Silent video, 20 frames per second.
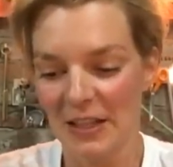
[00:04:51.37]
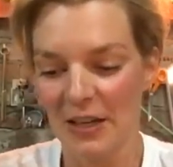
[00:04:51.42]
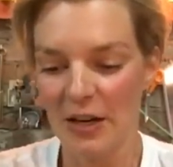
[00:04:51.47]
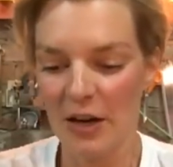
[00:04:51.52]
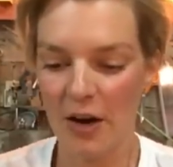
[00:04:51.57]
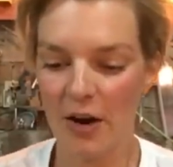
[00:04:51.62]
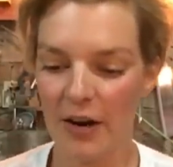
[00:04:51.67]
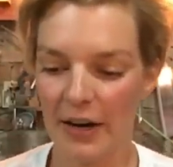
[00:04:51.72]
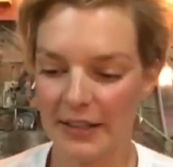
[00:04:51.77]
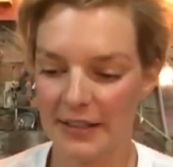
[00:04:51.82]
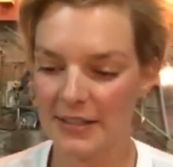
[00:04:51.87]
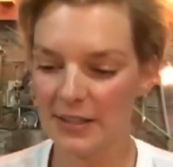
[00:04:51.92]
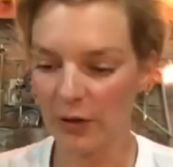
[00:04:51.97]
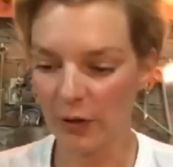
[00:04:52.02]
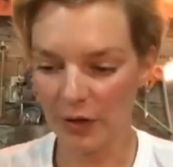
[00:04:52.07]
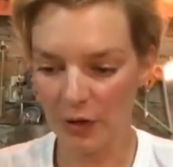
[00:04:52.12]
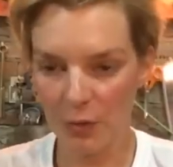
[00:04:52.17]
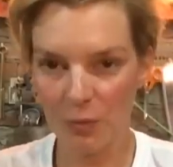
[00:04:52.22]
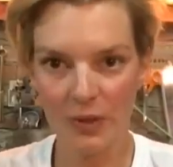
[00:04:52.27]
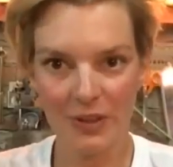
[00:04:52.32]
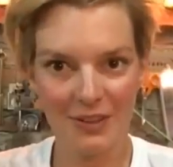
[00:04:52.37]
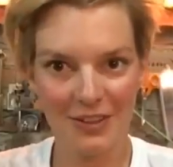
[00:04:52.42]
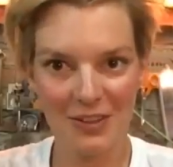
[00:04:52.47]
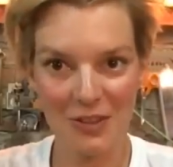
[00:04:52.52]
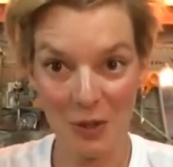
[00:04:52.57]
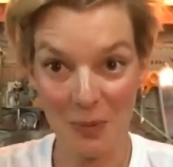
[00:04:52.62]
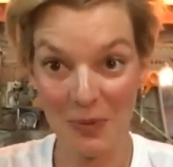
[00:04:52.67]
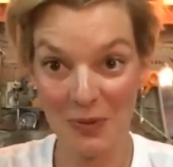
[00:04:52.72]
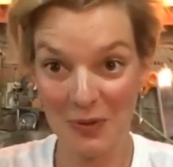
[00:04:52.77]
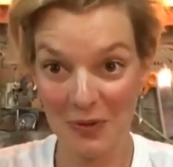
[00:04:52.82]
All right, so I don't want to
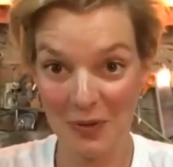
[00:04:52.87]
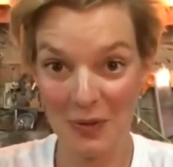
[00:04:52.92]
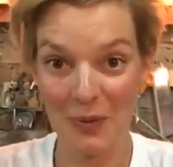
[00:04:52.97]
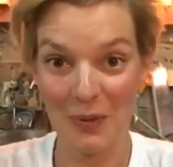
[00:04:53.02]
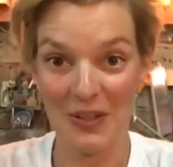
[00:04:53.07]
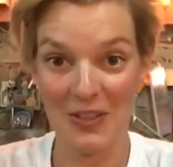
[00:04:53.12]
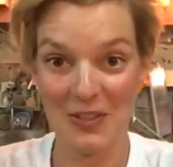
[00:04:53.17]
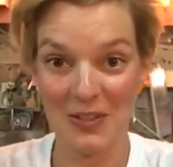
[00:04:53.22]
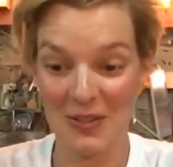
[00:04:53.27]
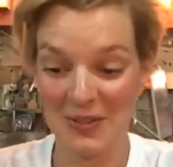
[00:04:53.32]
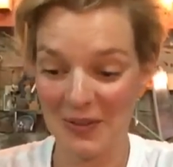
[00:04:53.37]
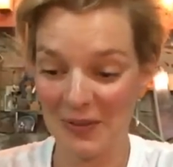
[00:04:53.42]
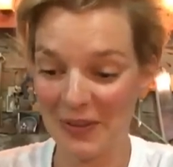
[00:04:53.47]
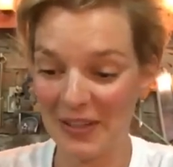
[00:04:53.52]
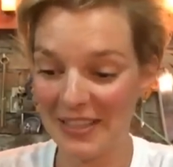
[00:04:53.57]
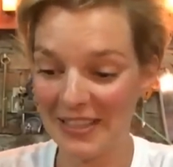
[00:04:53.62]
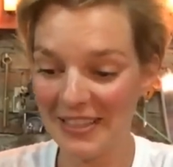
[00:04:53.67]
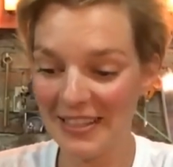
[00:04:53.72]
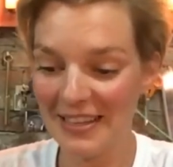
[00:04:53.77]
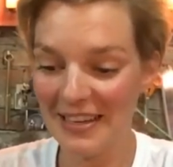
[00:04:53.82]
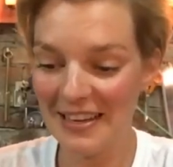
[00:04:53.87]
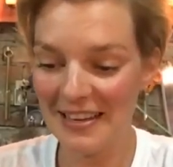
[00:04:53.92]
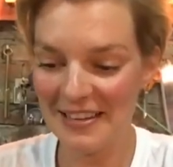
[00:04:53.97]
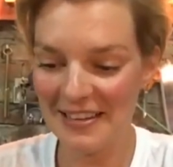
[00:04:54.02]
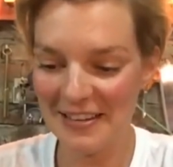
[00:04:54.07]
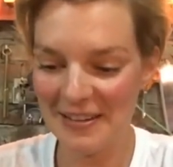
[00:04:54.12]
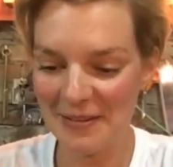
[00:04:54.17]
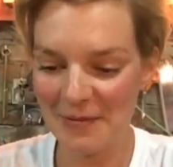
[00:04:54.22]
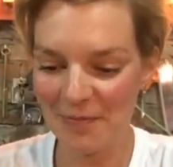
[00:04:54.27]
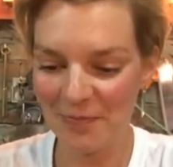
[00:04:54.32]
jump into the questions already.
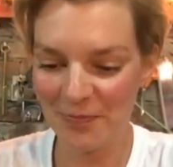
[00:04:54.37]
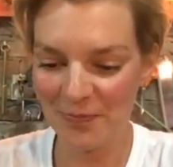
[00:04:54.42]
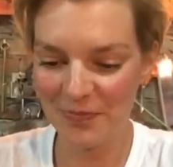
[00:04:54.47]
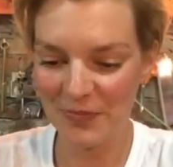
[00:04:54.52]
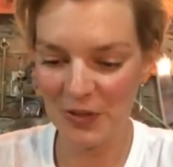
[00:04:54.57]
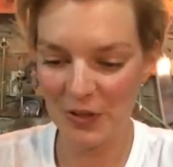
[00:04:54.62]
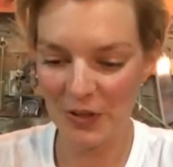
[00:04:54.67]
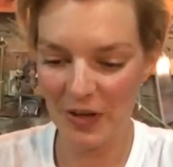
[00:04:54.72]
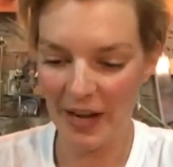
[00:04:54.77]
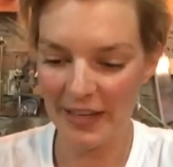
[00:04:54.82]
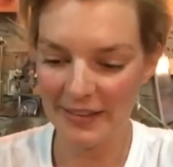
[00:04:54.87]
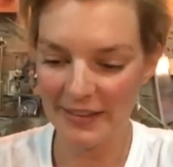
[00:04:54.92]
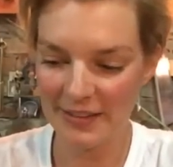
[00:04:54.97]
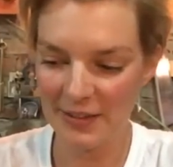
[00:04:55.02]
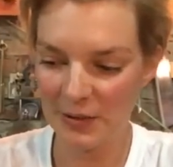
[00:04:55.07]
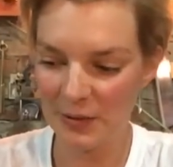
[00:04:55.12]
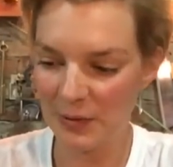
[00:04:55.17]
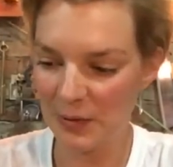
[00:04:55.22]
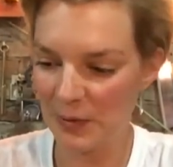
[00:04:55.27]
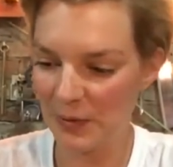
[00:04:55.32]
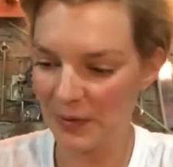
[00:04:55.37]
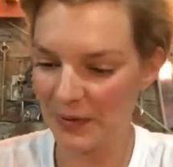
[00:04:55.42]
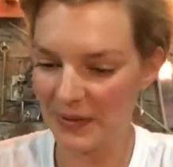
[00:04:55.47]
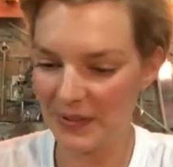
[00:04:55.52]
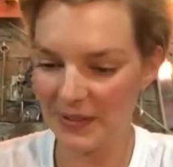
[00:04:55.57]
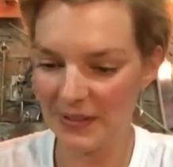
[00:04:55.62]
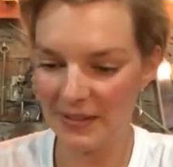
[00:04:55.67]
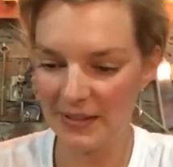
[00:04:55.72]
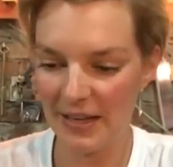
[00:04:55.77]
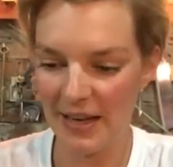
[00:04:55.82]
Um, trying to
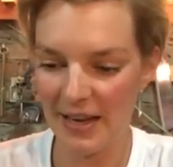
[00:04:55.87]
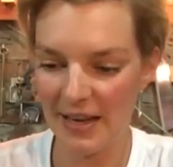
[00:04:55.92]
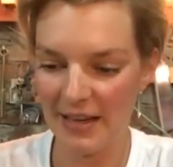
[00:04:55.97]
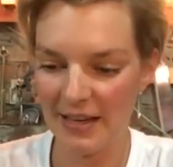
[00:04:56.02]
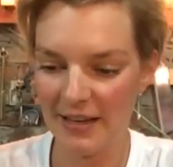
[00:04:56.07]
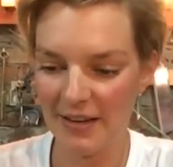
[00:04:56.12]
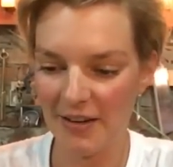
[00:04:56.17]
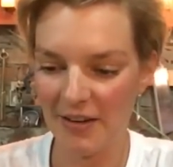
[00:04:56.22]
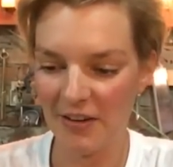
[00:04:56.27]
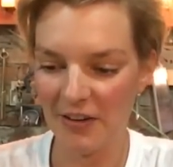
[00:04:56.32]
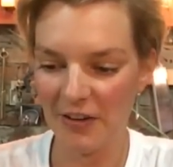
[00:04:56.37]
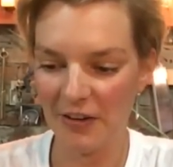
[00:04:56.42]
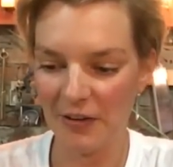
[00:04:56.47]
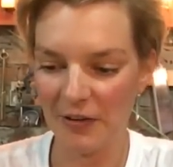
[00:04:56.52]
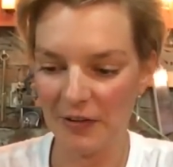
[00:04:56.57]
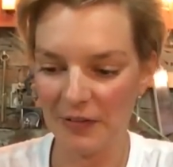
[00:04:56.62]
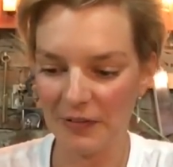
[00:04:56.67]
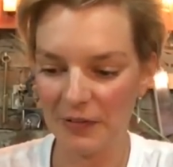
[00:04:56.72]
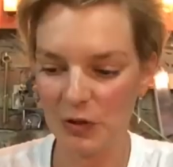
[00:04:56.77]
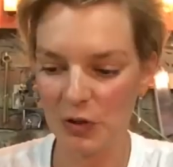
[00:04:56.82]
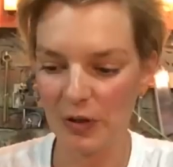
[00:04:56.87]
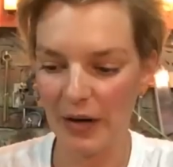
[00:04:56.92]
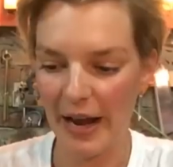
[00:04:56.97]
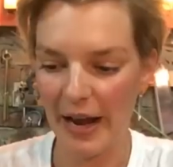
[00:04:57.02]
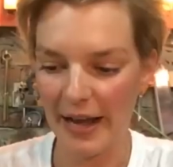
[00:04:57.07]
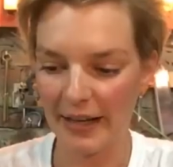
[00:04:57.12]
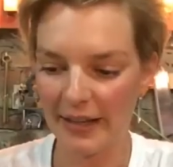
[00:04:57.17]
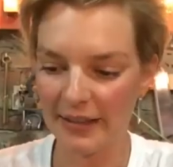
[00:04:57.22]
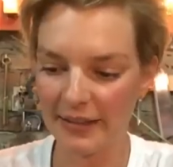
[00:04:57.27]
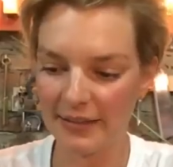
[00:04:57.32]
stay on
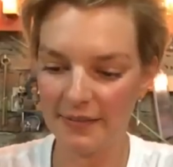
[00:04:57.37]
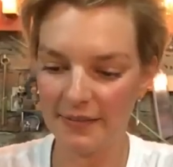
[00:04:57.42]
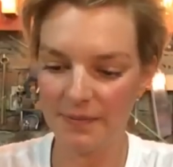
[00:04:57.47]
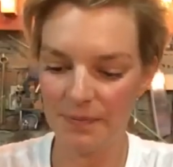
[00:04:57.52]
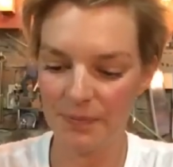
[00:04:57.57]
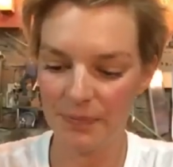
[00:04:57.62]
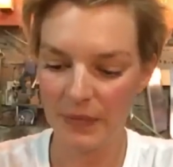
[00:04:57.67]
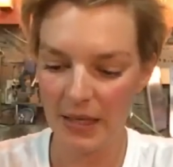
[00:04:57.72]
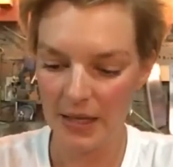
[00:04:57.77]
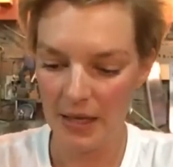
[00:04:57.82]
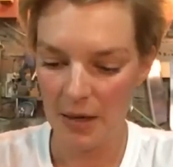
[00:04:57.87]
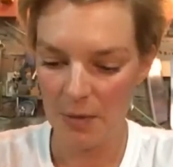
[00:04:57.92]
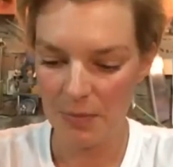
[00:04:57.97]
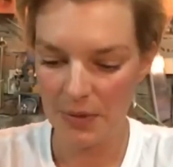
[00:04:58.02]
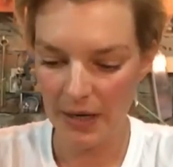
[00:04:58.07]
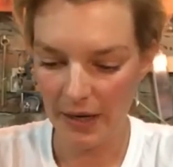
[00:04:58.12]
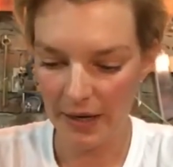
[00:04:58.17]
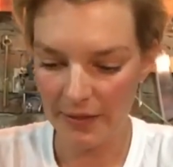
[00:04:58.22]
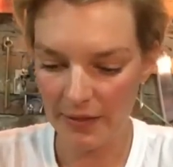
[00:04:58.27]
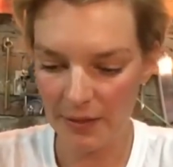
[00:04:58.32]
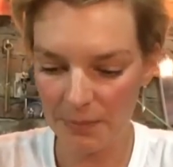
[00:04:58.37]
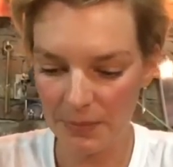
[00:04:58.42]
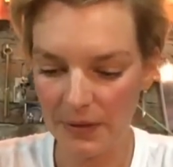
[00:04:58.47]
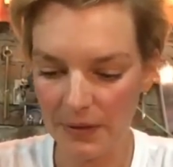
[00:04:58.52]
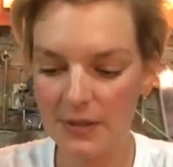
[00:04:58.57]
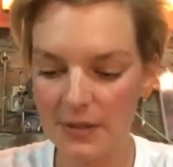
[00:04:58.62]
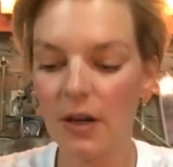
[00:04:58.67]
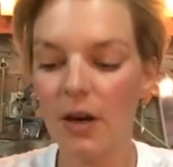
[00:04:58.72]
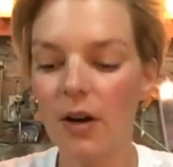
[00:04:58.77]
track. Behind the builds.